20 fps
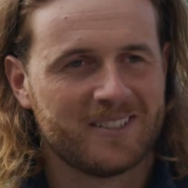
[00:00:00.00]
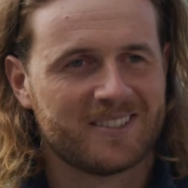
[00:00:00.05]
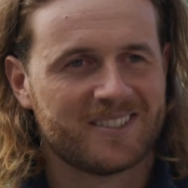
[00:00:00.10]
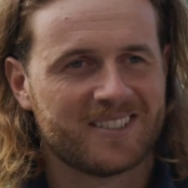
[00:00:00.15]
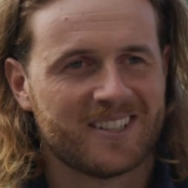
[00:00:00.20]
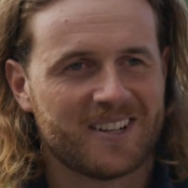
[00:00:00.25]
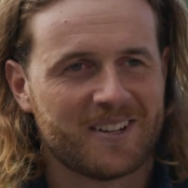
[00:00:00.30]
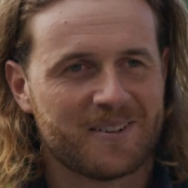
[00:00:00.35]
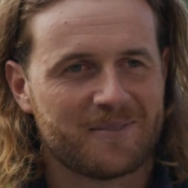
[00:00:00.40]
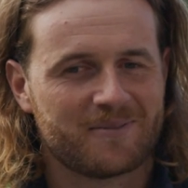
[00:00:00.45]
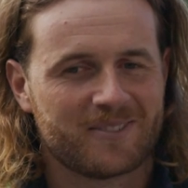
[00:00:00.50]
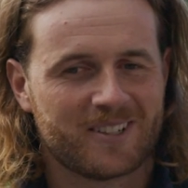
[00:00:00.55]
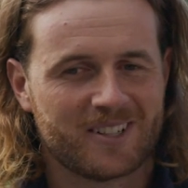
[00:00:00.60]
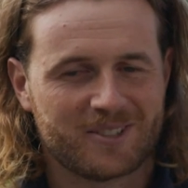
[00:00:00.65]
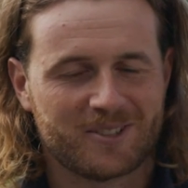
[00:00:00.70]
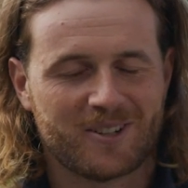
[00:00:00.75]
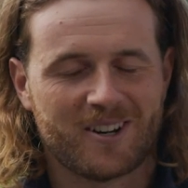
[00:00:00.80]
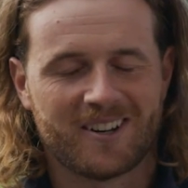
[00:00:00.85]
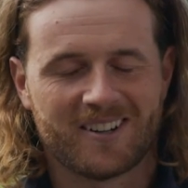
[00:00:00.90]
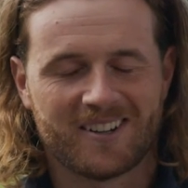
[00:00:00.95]
So I
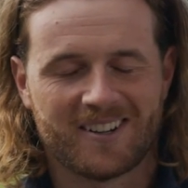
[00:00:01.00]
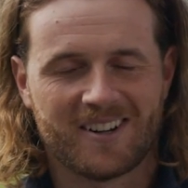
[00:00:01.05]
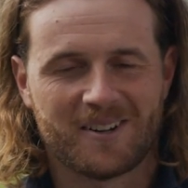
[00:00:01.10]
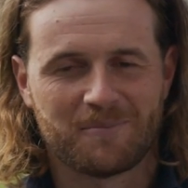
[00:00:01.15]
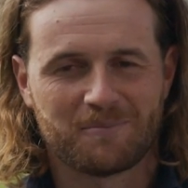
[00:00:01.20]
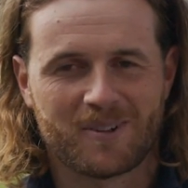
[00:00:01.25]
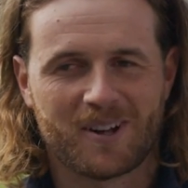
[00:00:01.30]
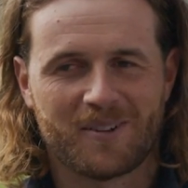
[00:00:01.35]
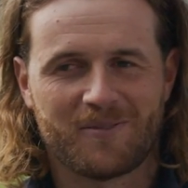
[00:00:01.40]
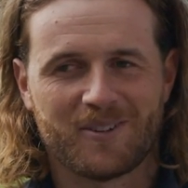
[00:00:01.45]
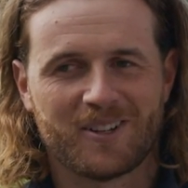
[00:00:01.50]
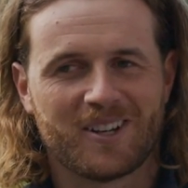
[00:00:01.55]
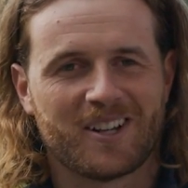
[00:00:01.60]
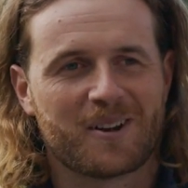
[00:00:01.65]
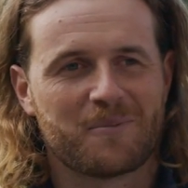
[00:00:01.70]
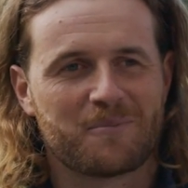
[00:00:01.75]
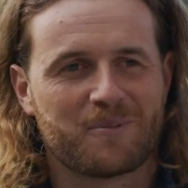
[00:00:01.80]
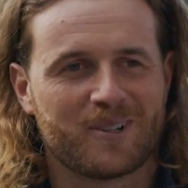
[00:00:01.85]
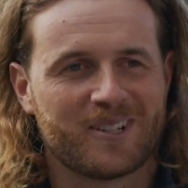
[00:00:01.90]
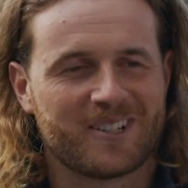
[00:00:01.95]
try, I feel like
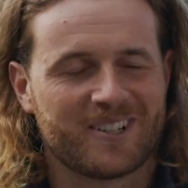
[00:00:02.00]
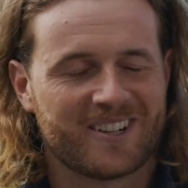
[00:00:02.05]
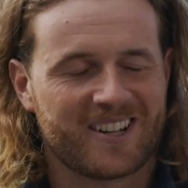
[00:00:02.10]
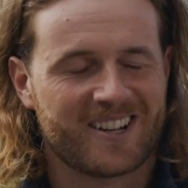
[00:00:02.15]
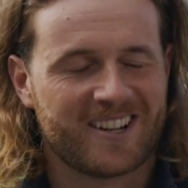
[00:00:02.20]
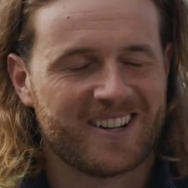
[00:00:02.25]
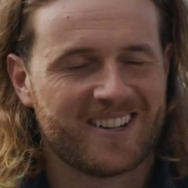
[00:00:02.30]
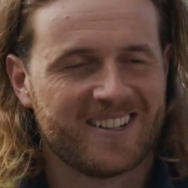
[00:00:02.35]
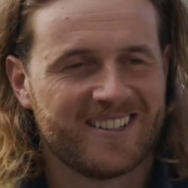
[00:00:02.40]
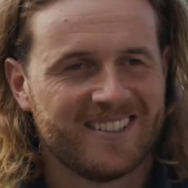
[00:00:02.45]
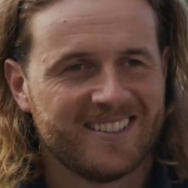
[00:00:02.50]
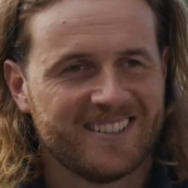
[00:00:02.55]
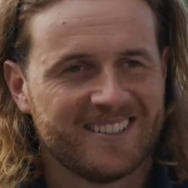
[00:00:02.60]
I'm pretty good at it.